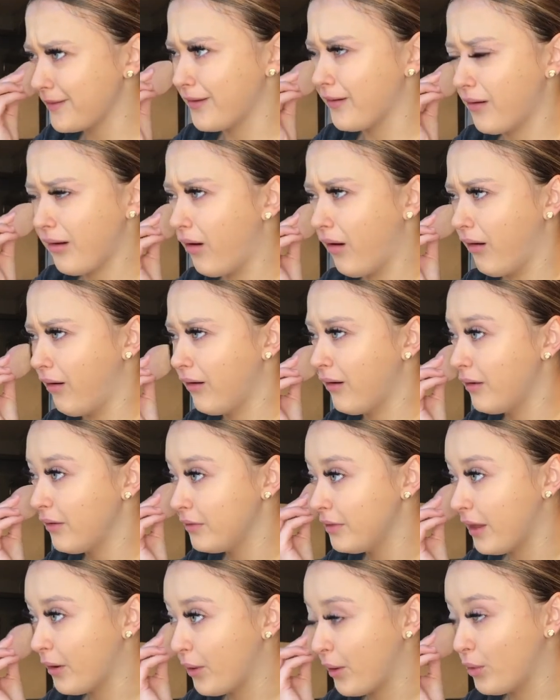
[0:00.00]

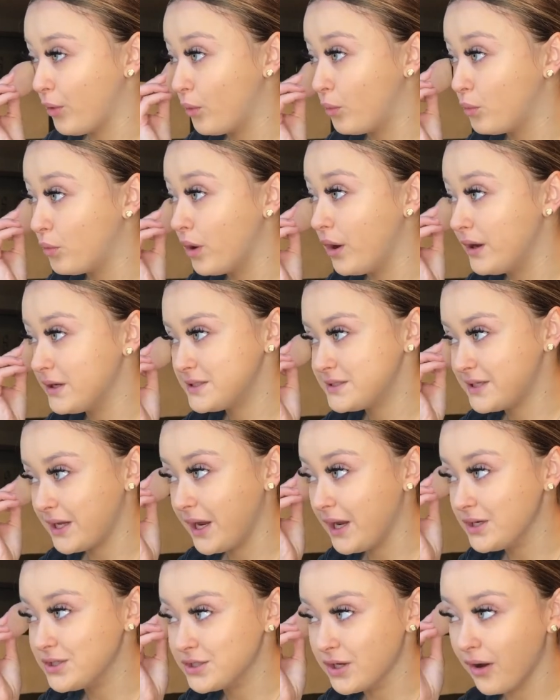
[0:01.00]
Oh, the worst
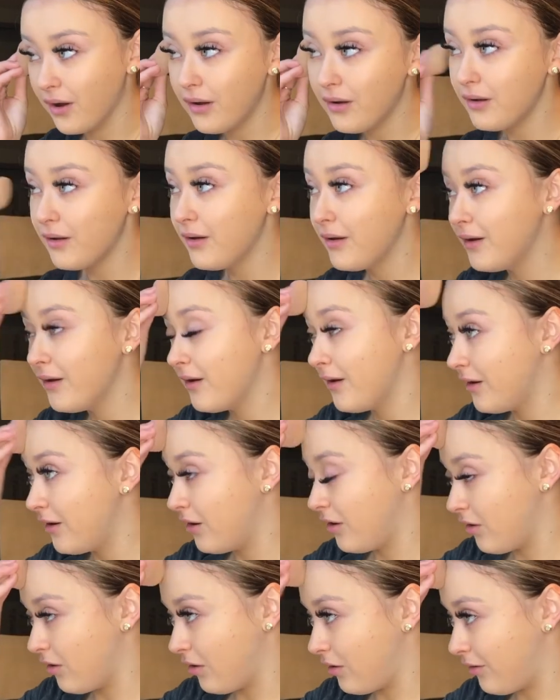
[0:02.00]
teacher.
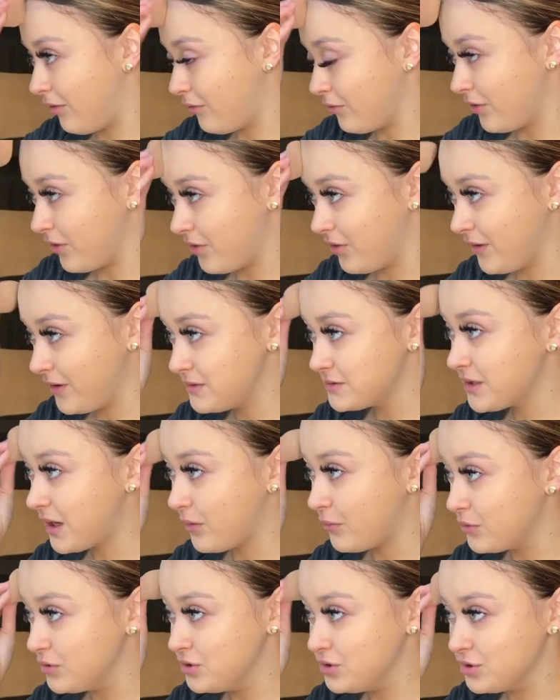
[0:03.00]
Oh, the things
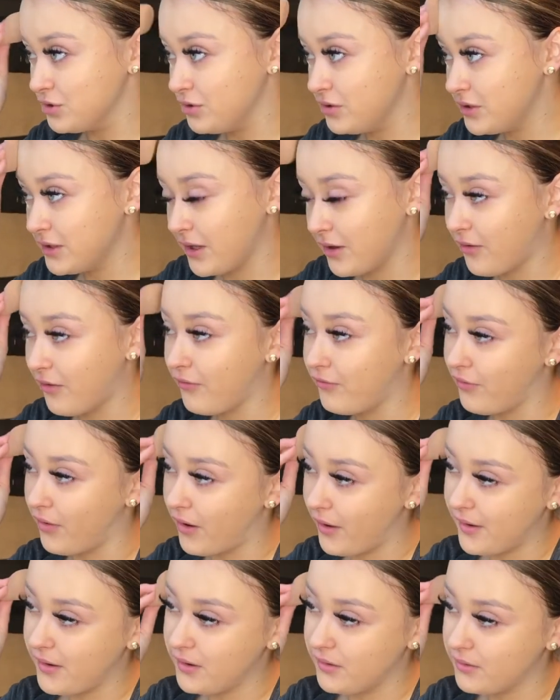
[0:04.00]
I would do to get her
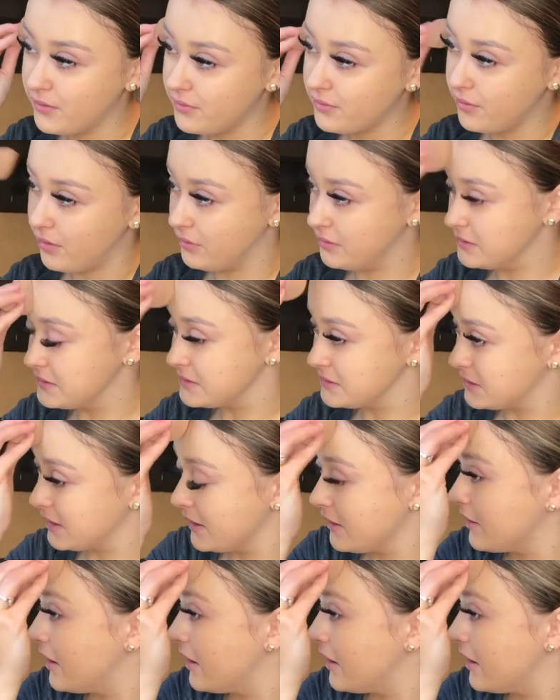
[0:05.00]
fired, honestly.